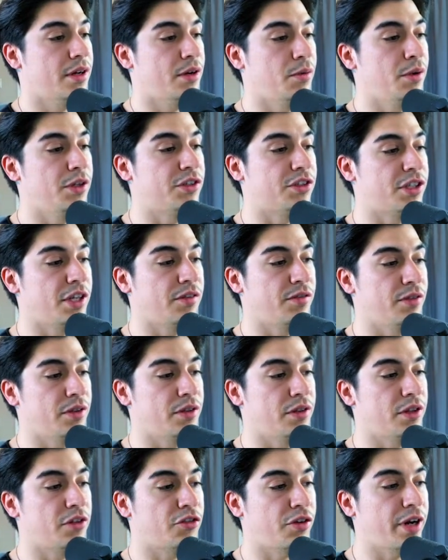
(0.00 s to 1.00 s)
which give you
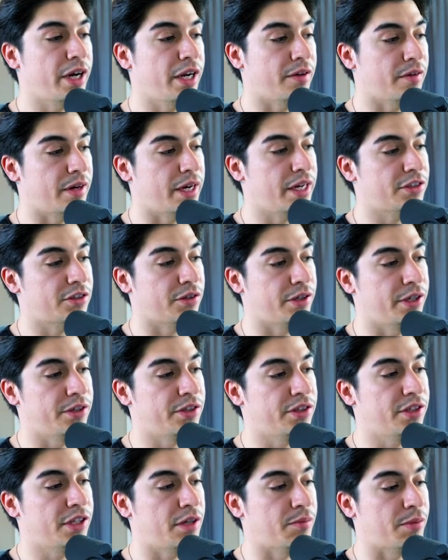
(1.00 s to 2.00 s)
the training, right? So
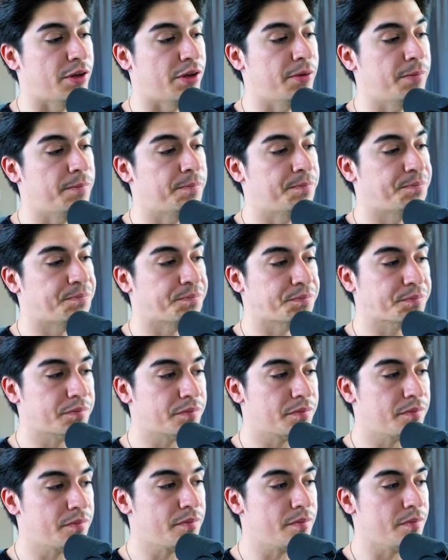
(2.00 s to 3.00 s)
here's an email.
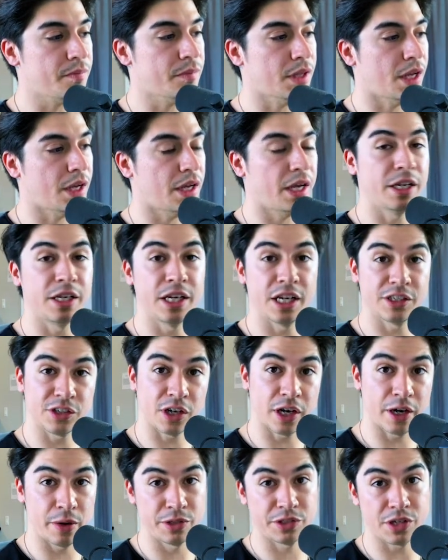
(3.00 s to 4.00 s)
And yes,
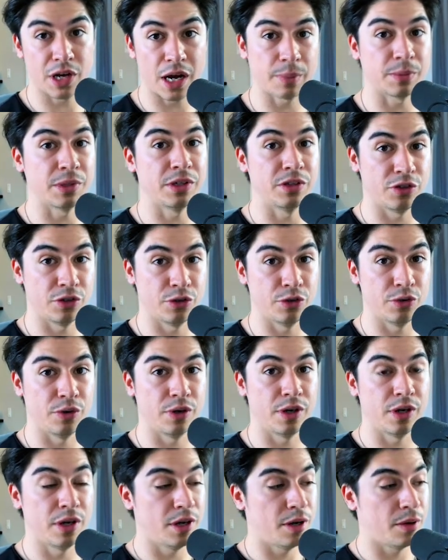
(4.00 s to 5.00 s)
I always opt
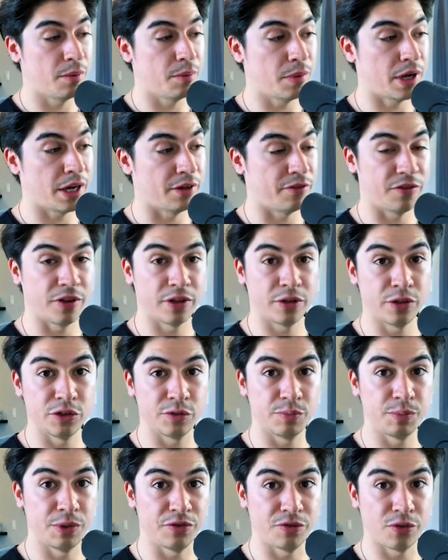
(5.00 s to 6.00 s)
into my
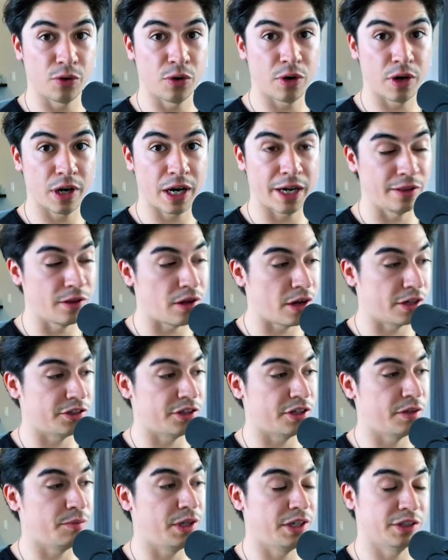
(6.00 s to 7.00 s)
funnels before I
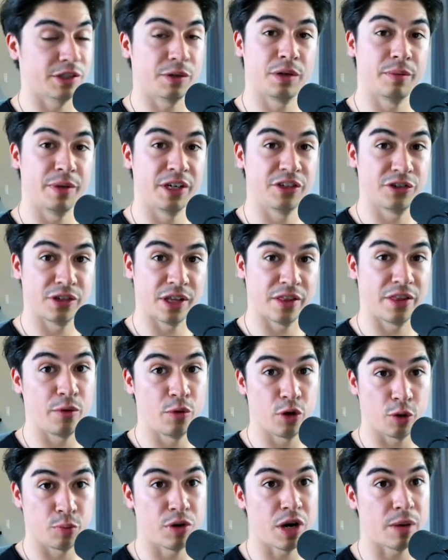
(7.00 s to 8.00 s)
launch them because I want to make sure that they
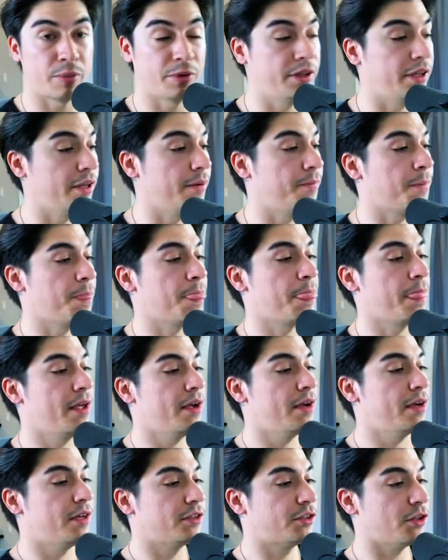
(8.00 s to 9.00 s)
work properly.
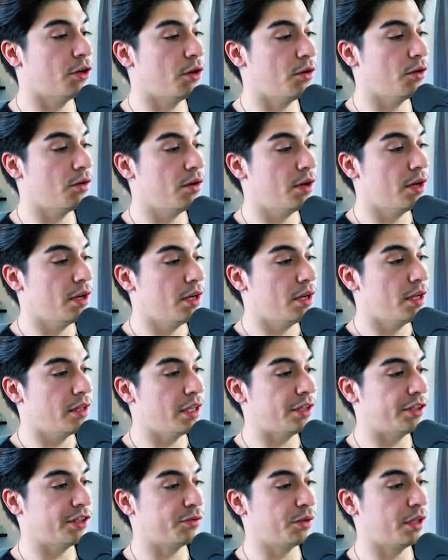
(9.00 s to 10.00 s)
So
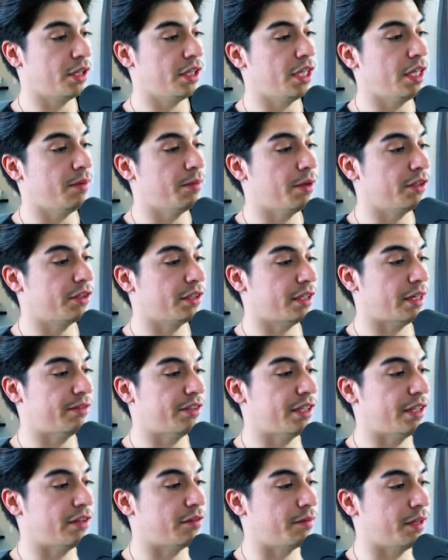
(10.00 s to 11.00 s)
this is one of the emails that I've
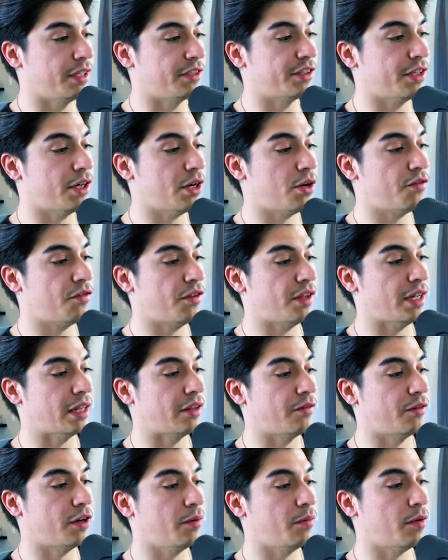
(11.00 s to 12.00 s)
sent to myself. And at
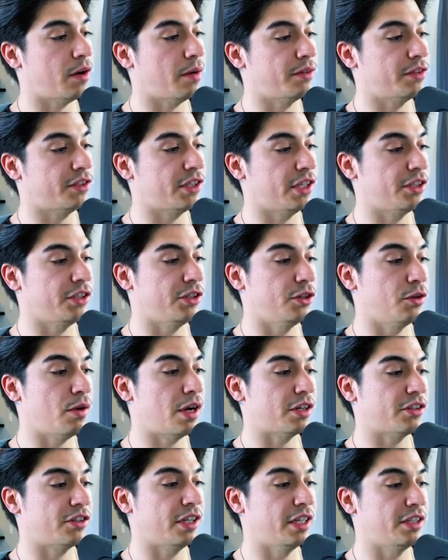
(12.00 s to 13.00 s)
the very bottom, it says,
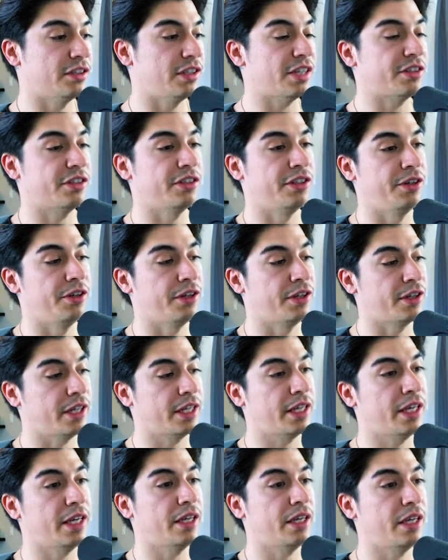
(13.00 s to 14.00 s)
watch today's lesson here. You
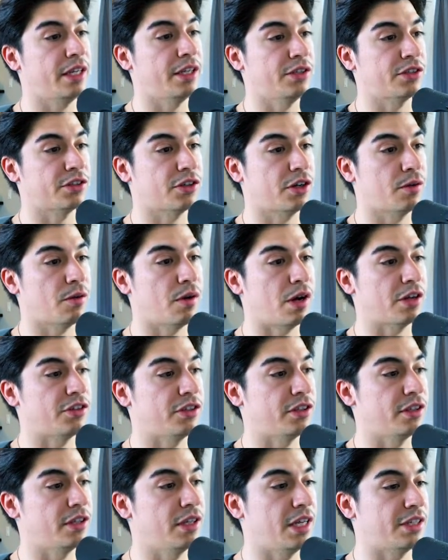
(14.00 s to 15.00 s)
click it and you start
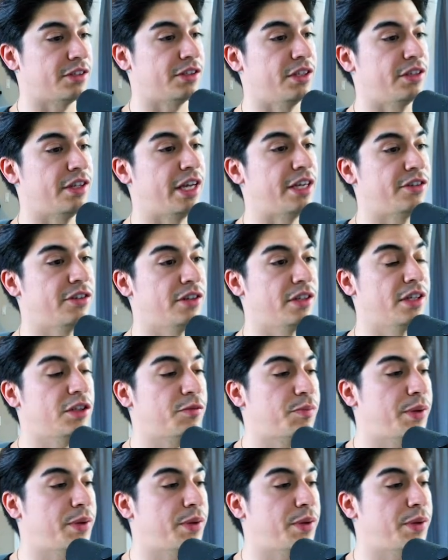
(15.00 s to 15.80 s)
watching the lesson. It takes you to this